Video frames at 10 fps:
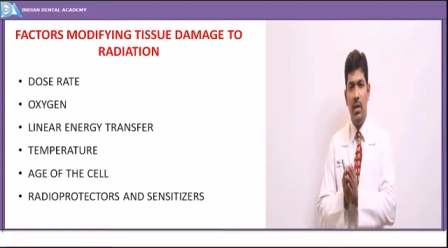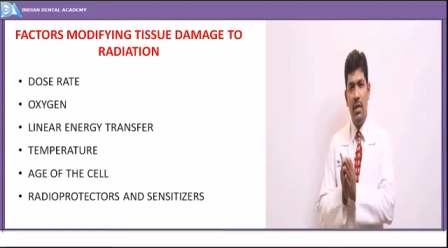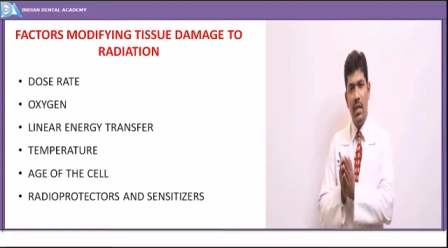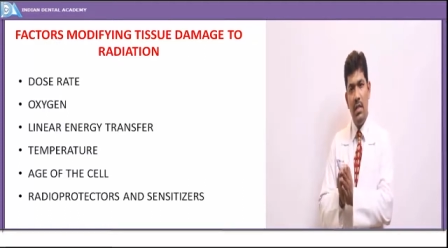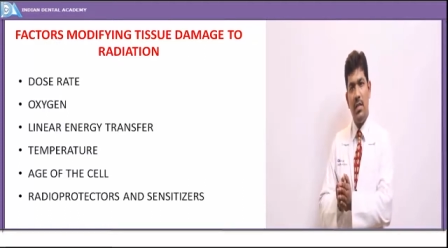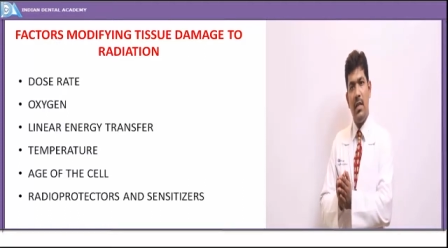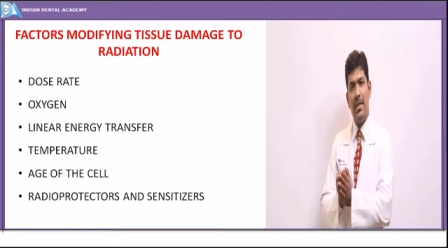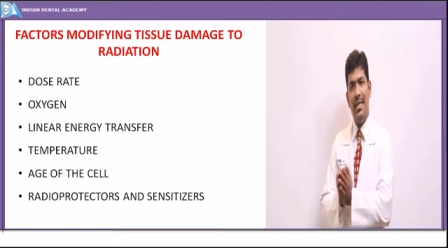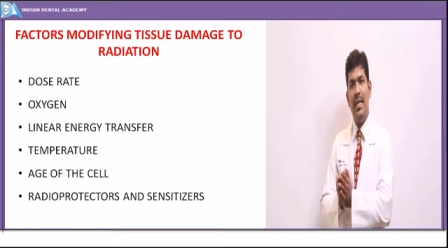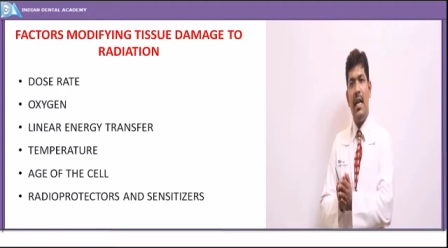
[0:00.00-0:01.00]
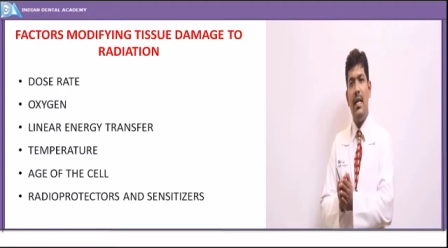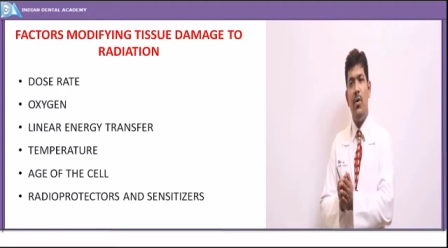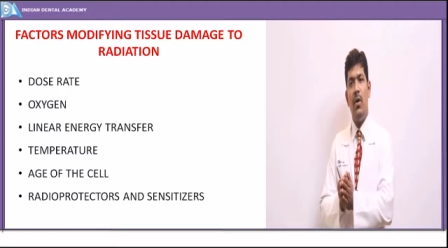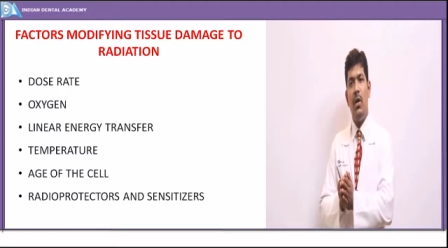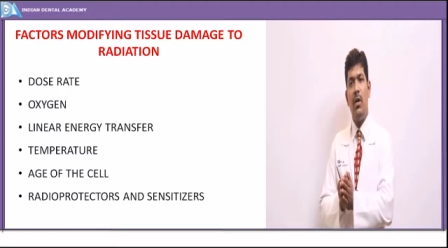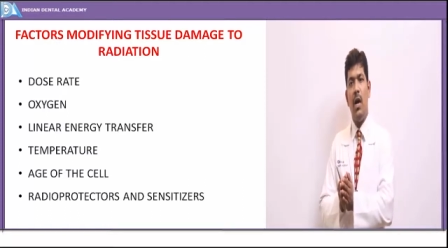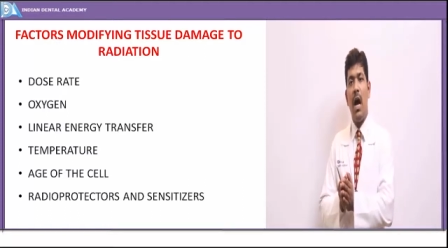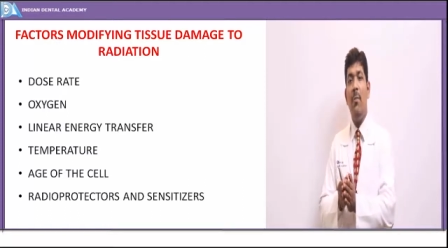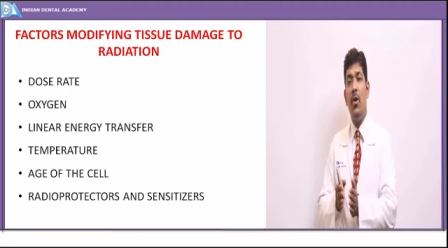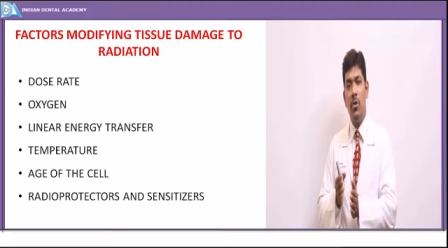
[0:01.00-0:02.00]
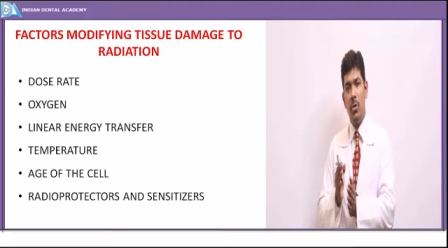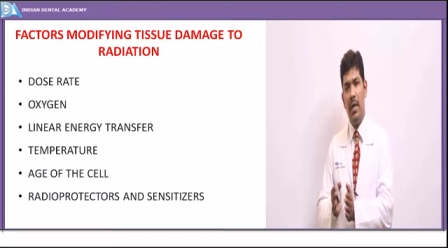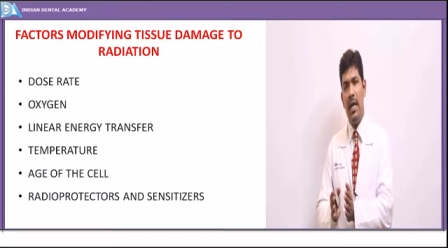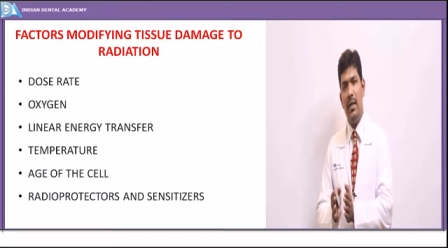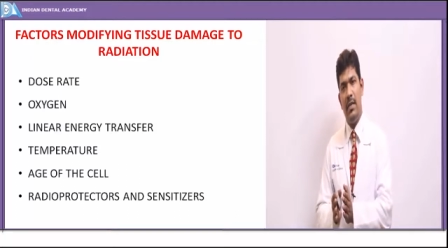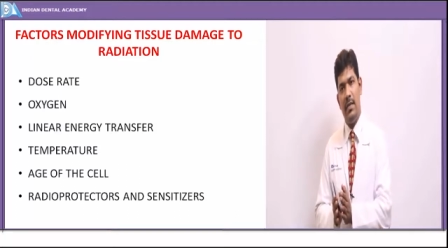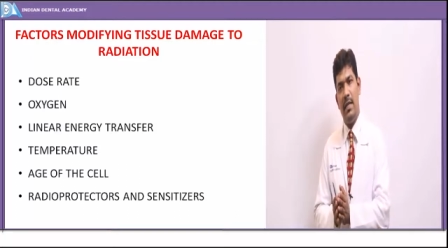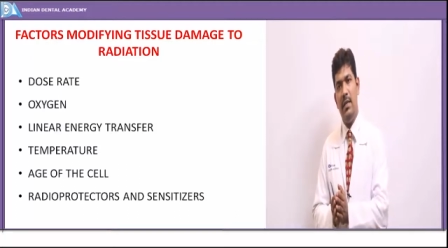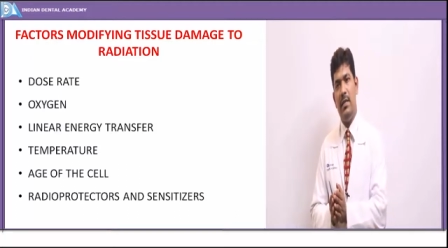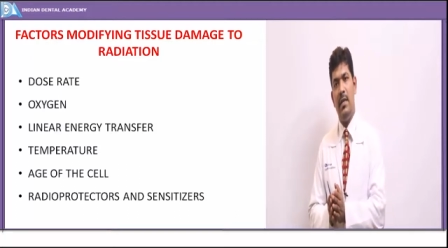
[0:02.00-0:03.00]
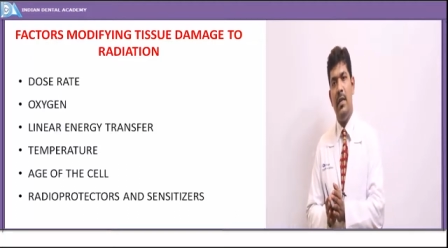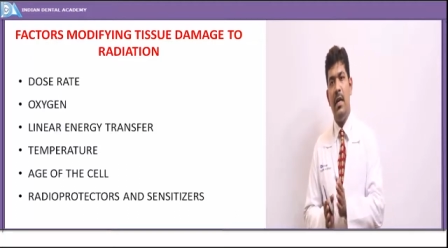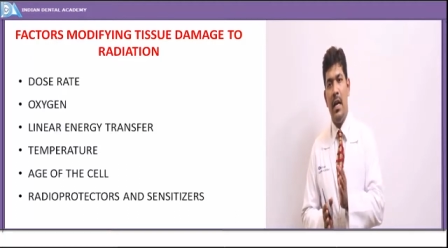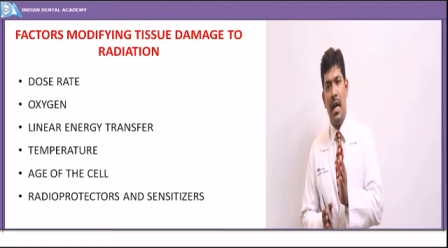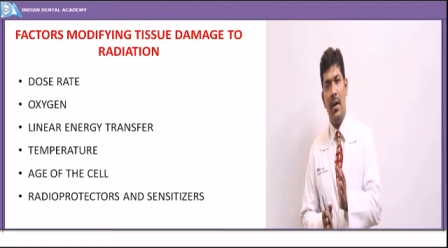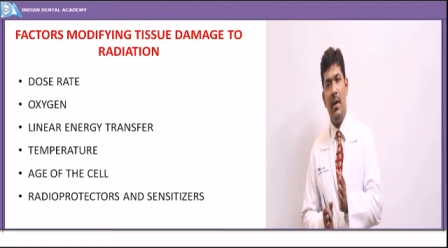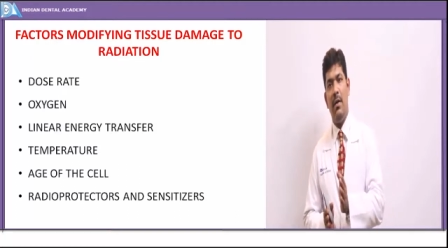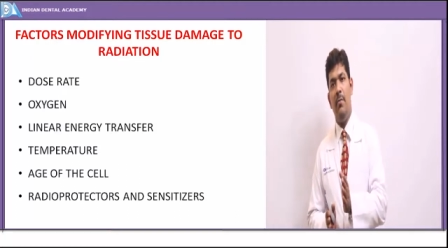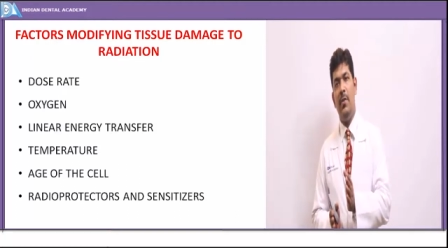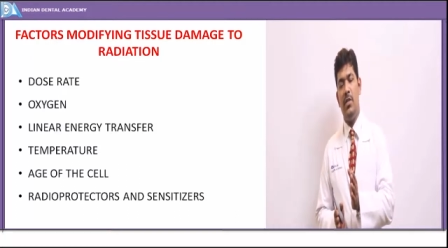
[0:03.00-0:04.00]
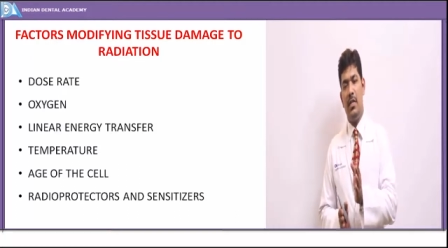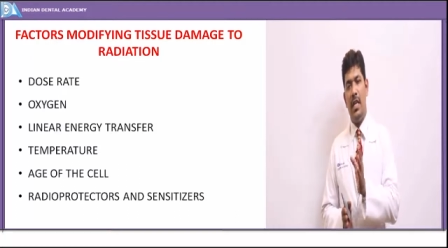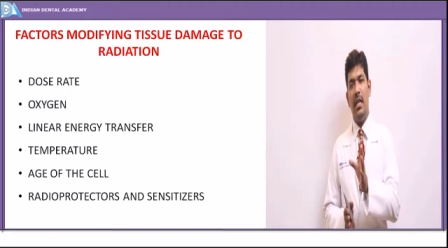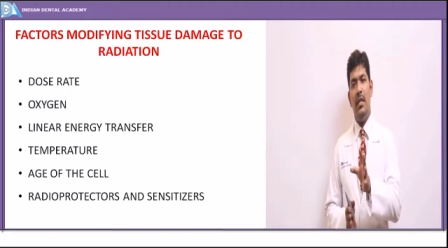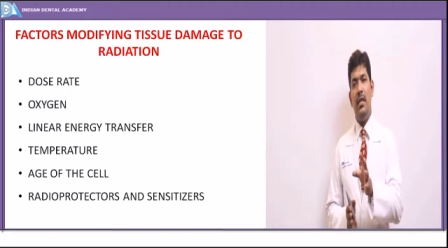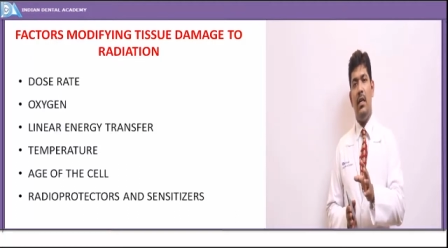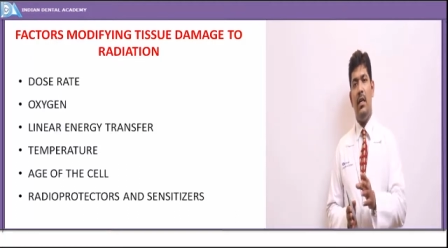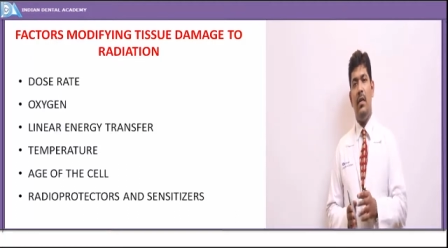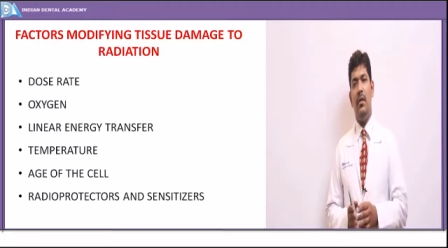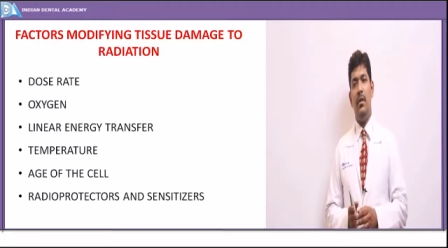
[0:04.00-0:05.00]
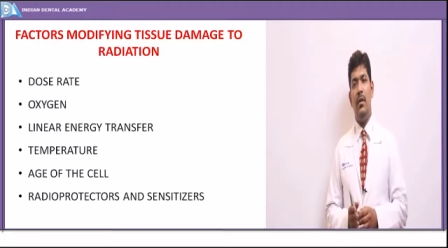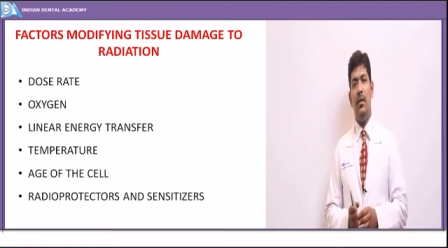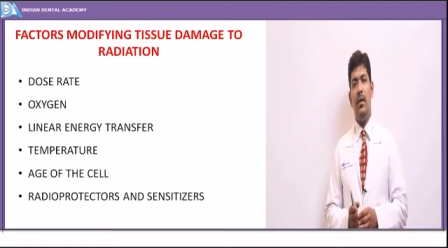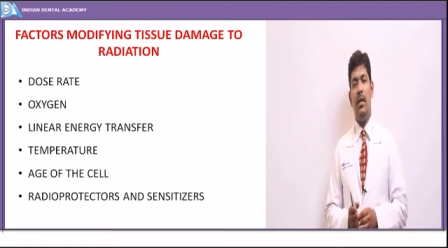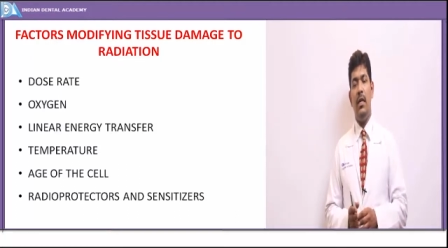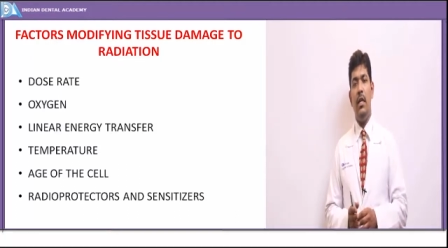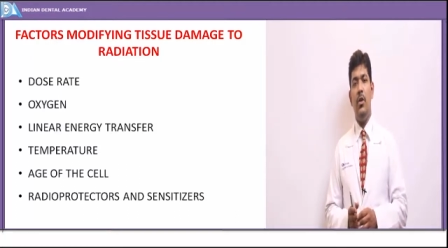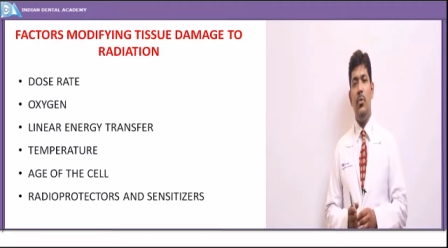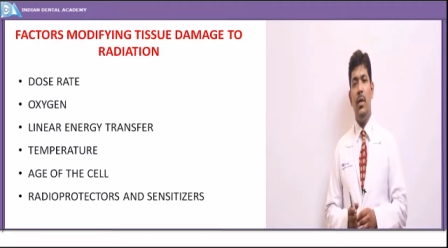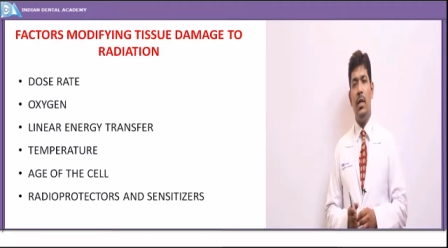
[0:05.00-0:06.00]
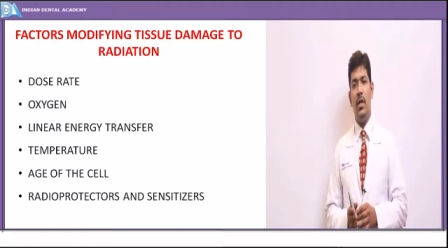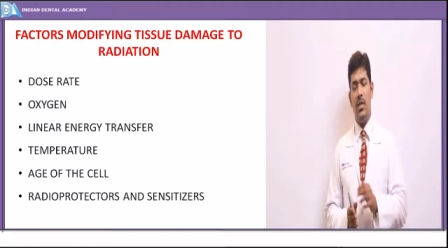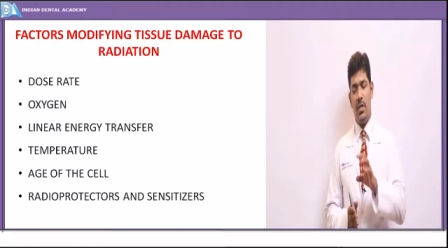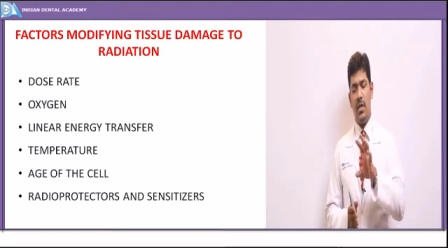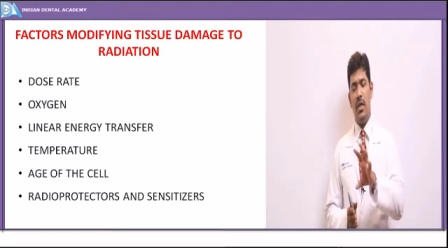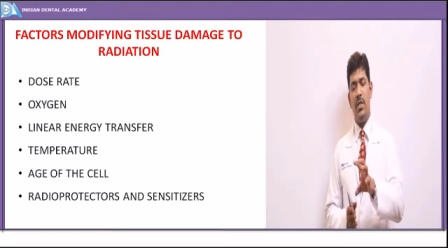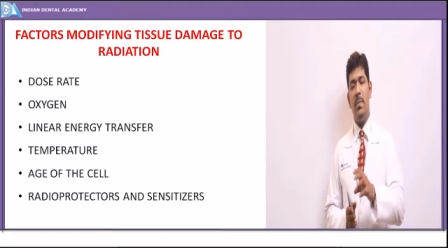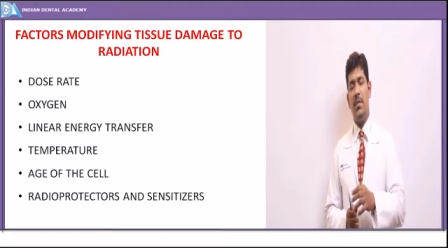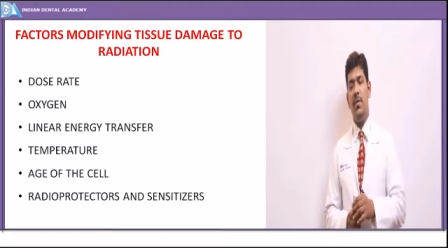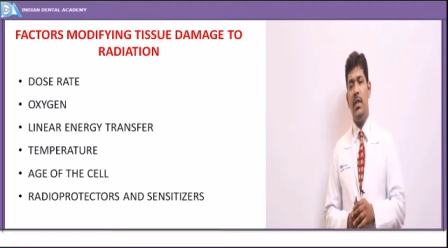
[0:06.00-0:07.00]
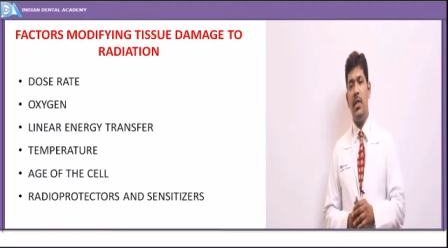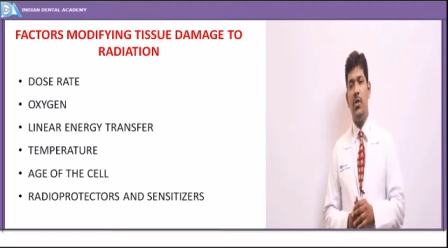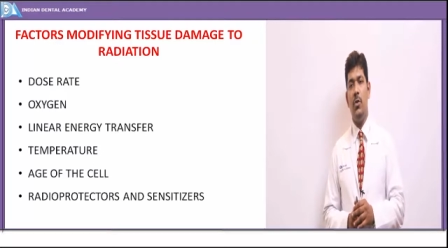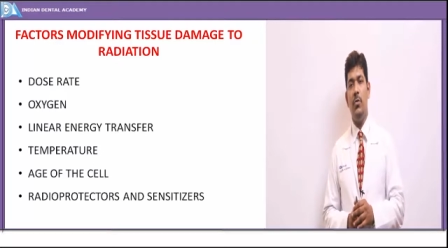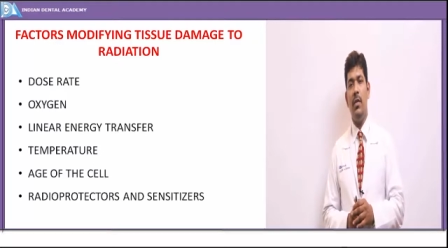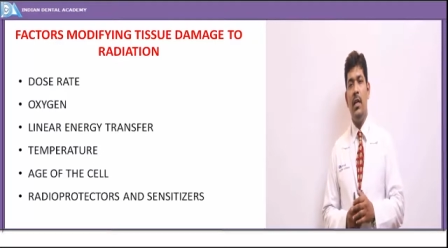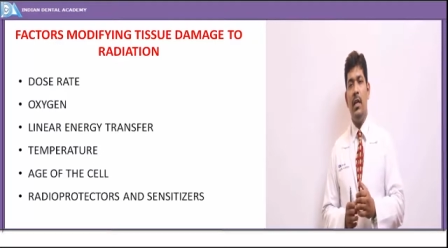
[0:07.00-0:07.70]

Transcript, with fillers: these uh, senile or about to die cells have, which stay in, uh, in the human specific tissue